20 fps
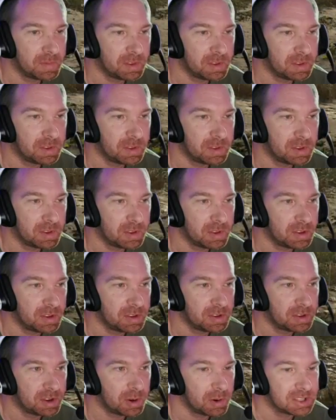
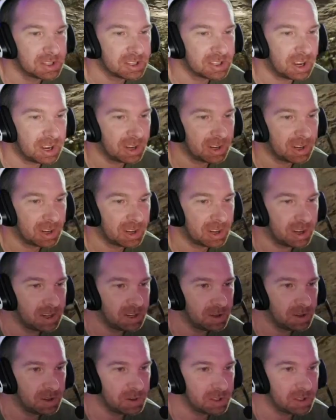So it's not like you
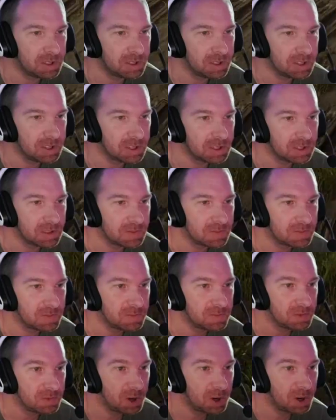can just
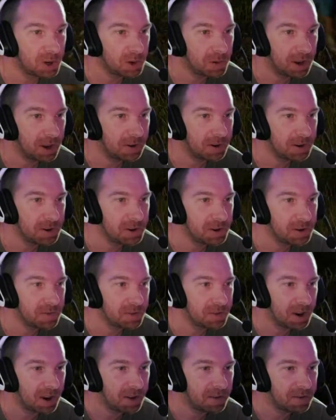go down there. You've
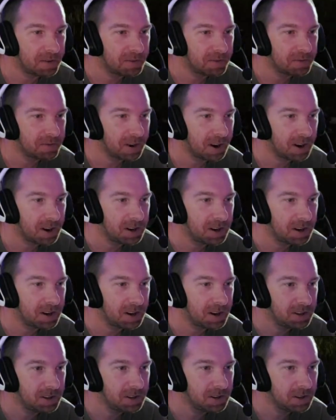got to find,
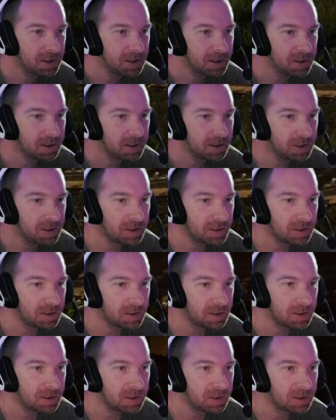
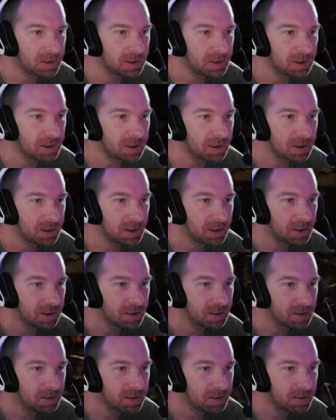like this
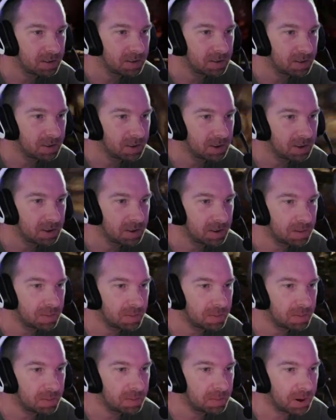is
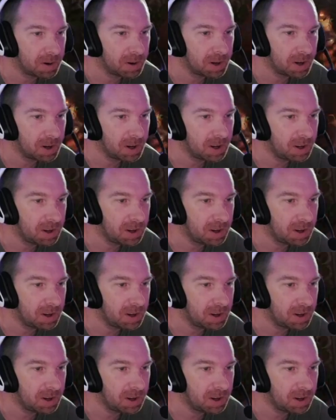barricaded.